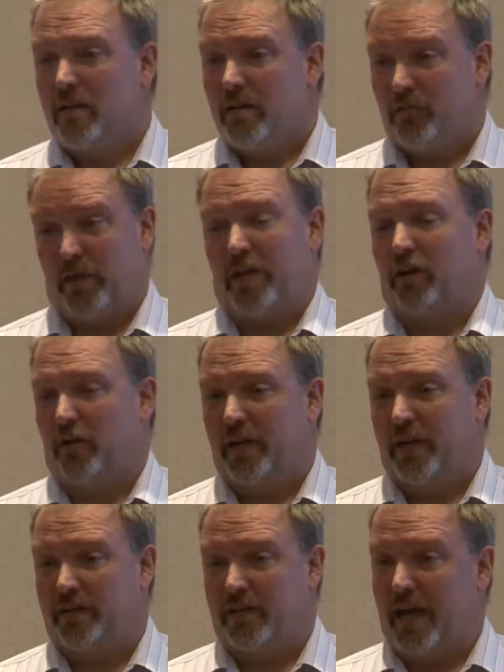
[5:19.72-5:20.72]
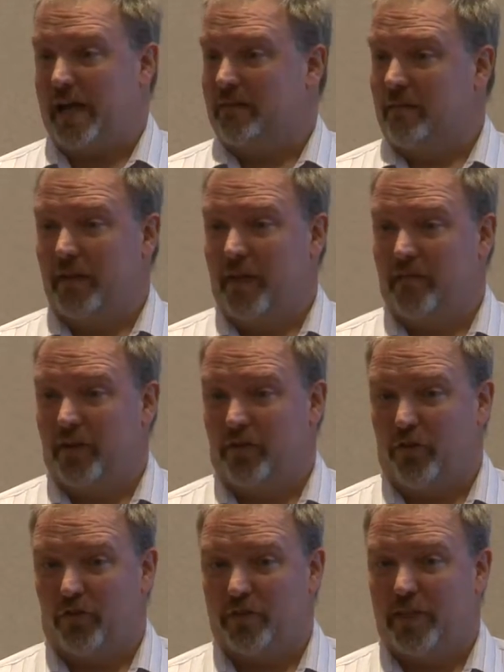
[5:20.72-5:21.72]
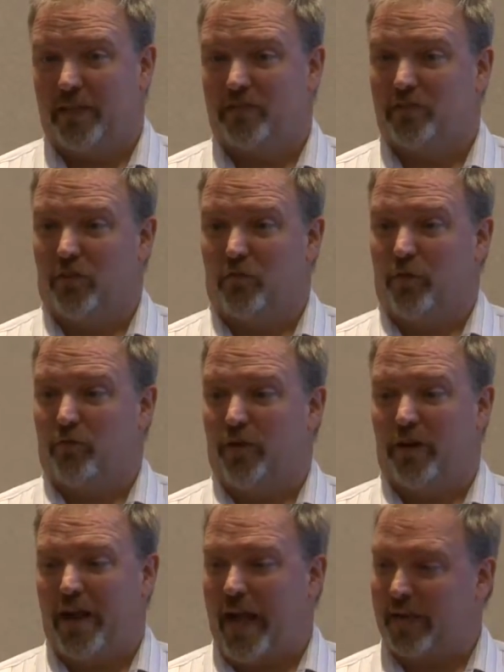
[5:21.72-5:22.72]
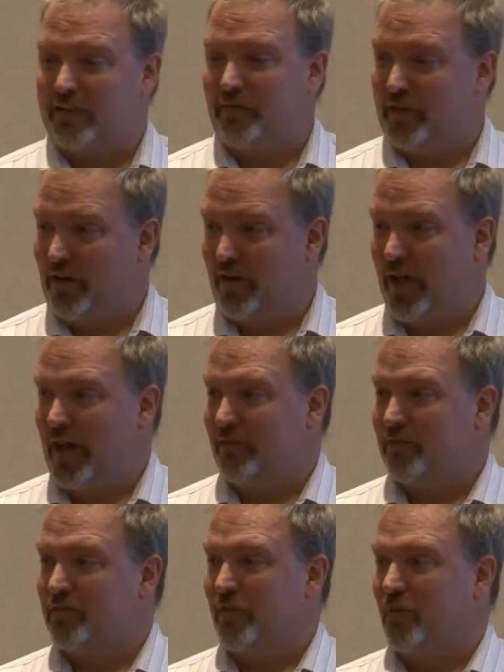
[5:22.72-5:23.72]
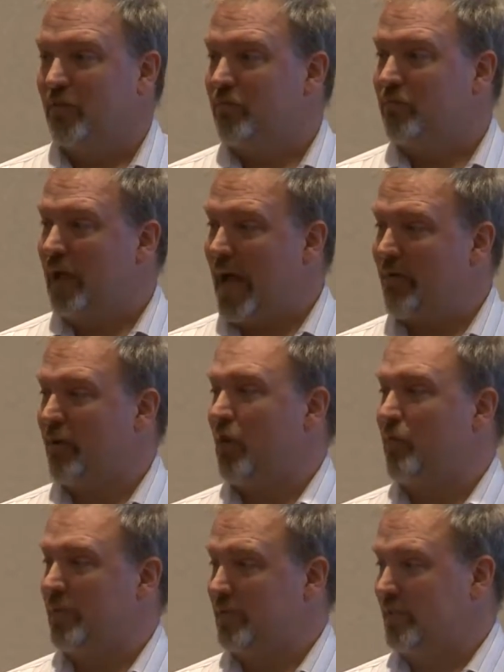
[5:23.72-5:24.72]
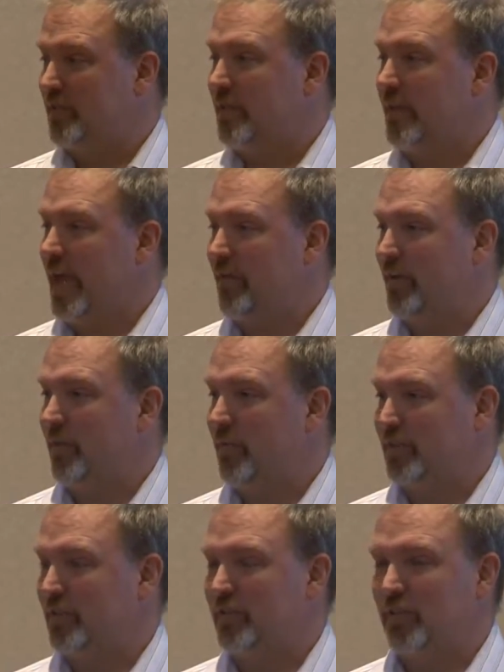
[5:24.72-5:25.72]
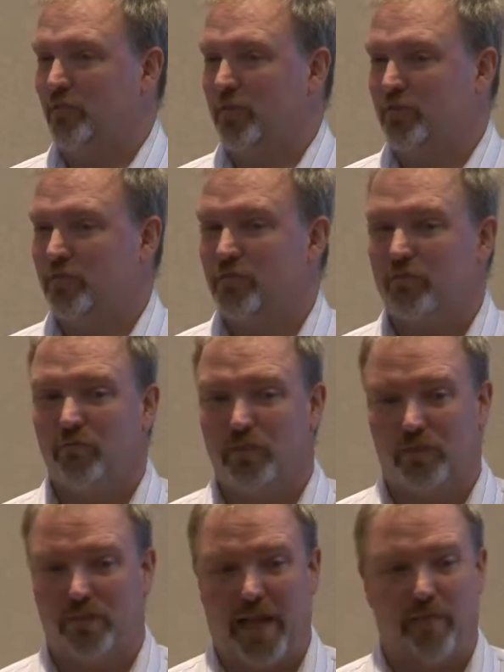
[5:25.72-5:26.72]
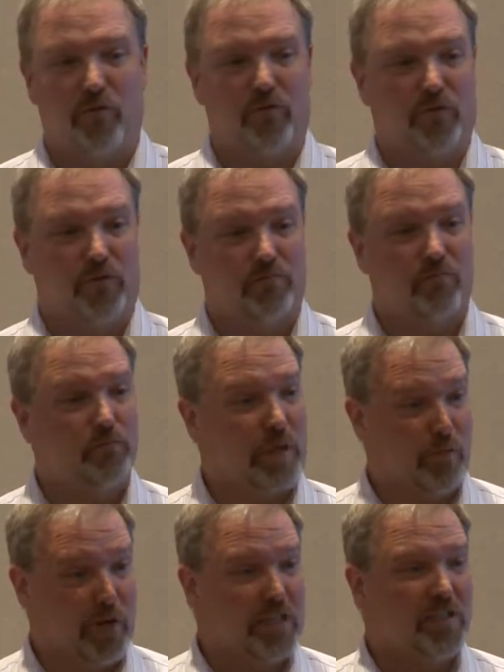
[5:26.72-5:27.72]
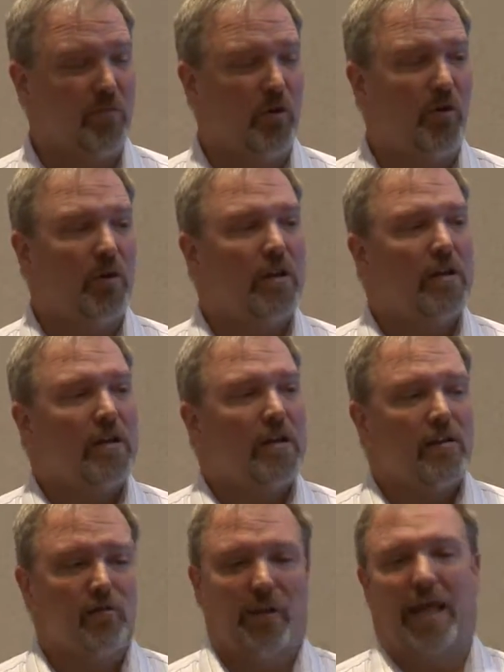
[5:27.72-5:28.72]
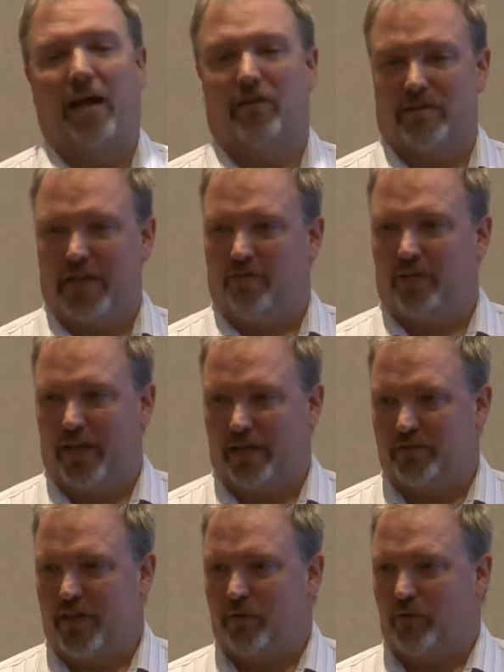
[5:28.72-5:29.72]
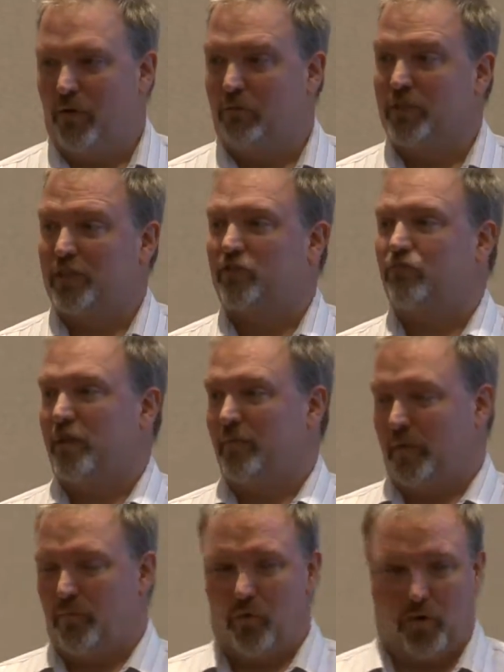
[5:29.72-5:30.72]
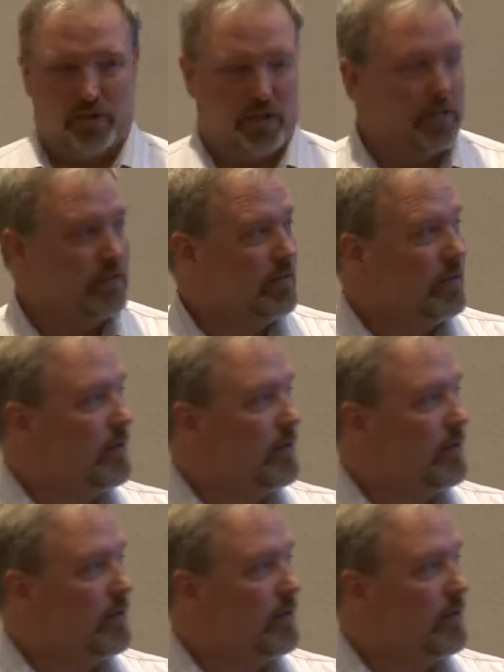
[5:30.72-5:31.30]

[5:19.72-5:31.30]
3 younger kids, 9, 11, and 13, so we're very active in their lives. So having our business and having a business that was able to be reasonable to allow us to have the lifestyle we want was extremely important to us.